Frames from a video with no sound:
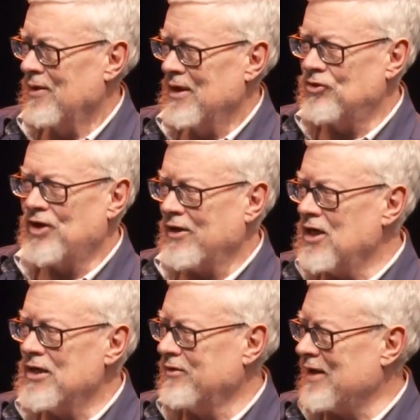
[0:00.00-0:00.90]
Is that going
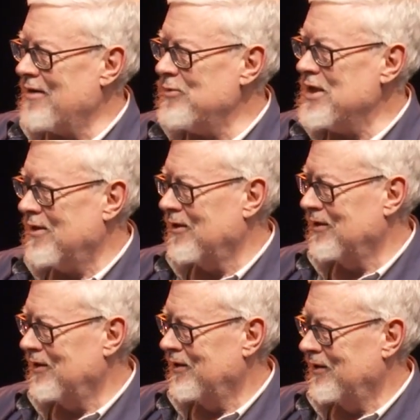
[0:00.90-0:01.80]
to stop me?
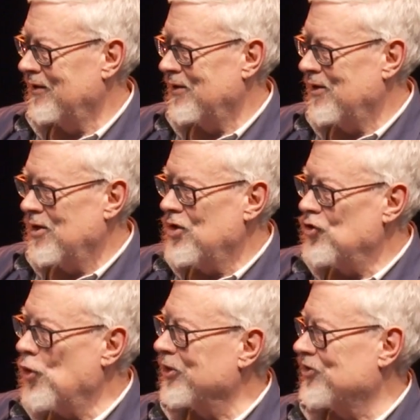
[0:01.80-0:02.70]

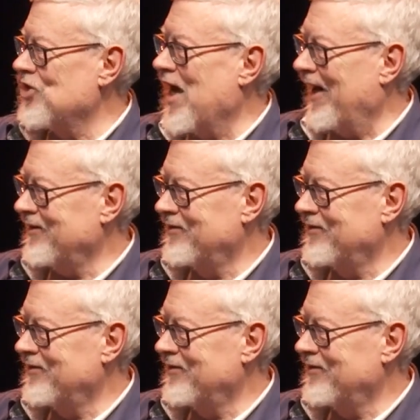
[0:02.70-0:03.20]
No, it's not.